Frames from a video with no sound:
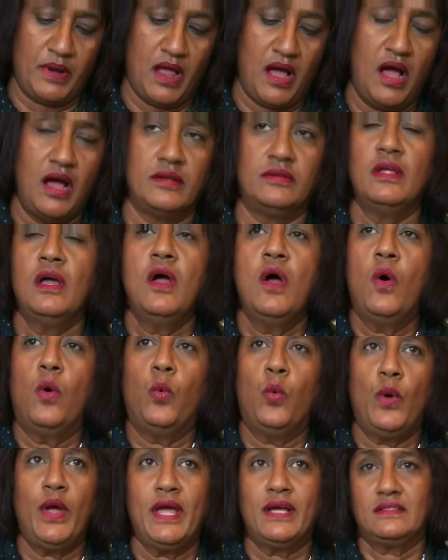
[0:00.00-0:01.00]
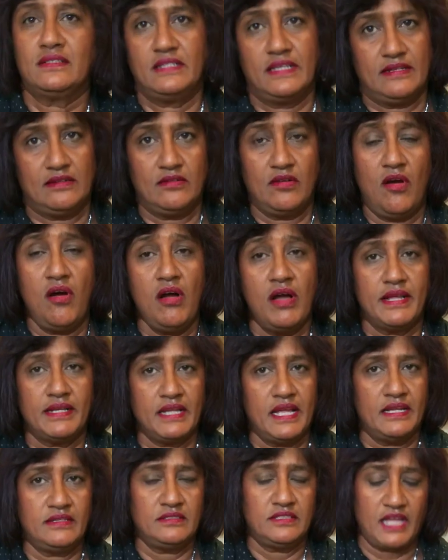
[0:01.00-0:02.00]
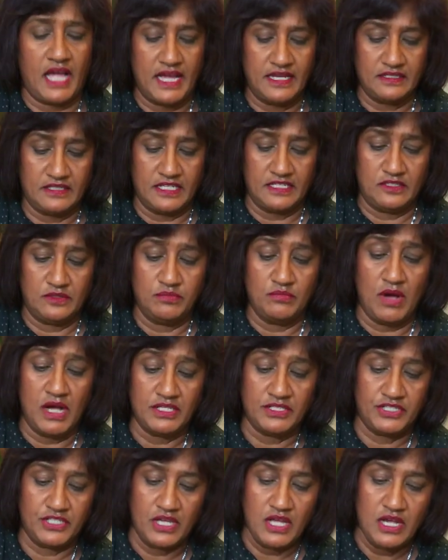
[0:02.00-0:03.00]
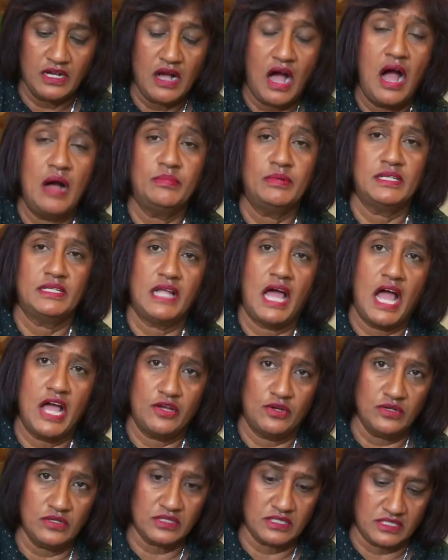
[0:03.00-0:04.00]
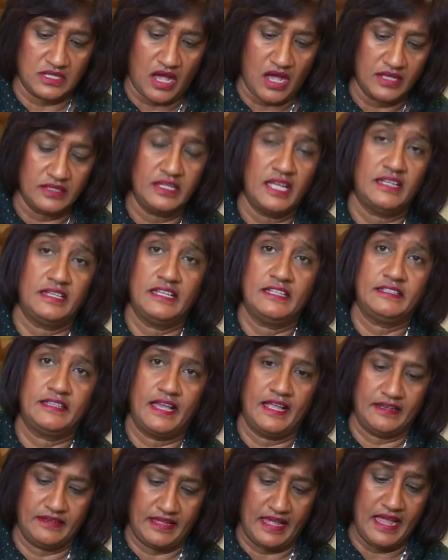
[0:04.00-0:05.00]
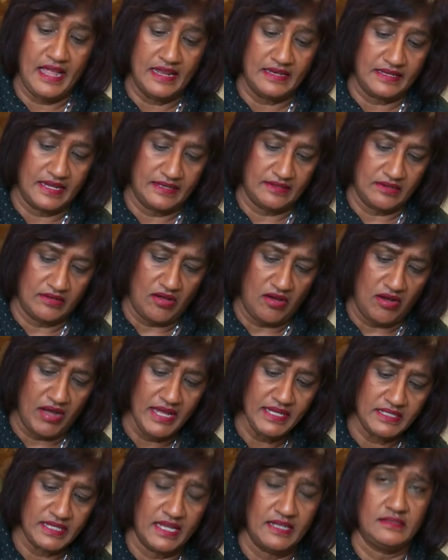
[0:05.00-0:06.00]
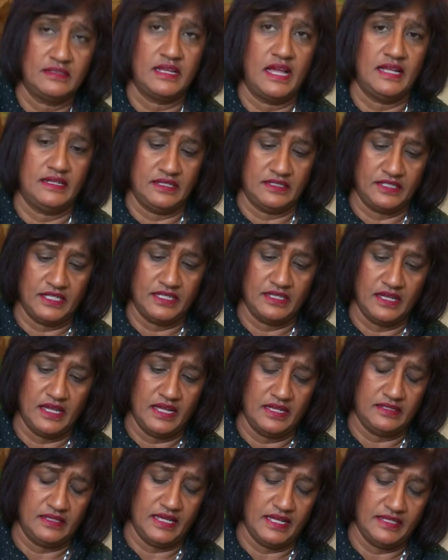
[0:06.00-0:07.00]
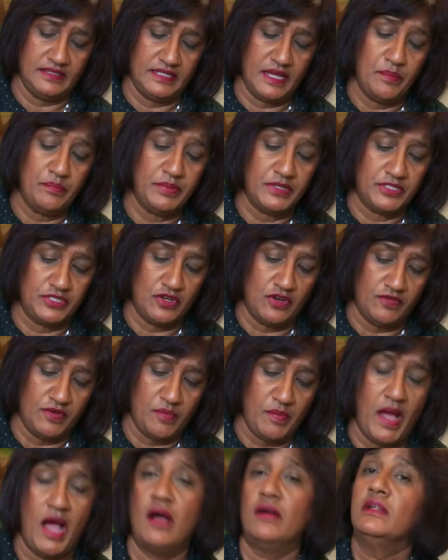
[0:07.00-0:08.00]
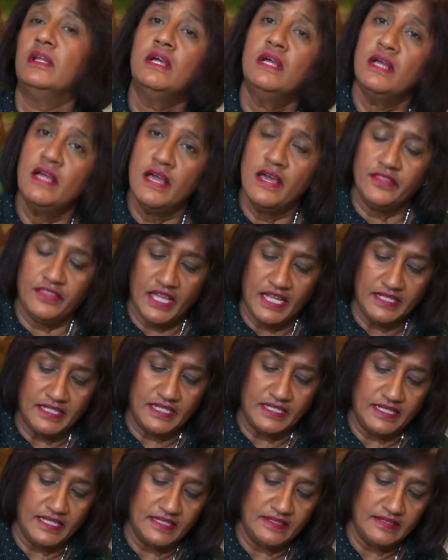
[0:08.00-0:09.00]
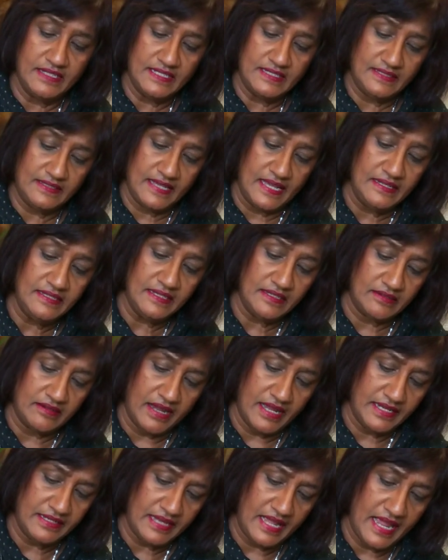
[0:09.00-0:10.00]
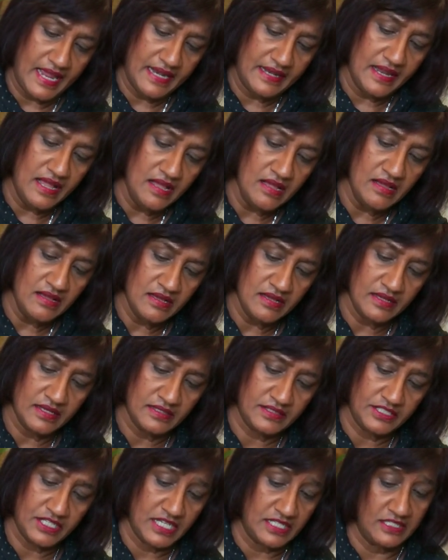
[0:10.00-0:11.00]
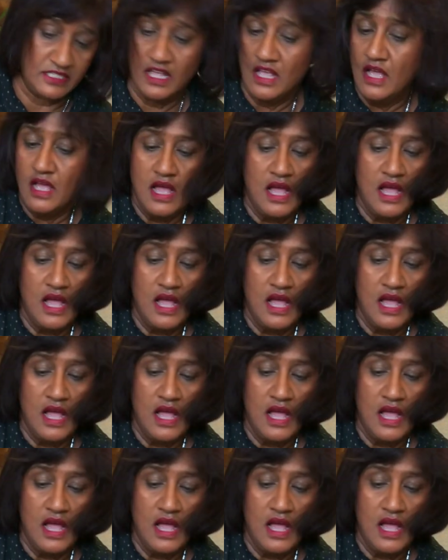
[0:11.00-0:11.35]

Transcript: plant works at night and takes as much carbon dioxide that it can get at night at a temperature of about 30 degrees centigrade, and it just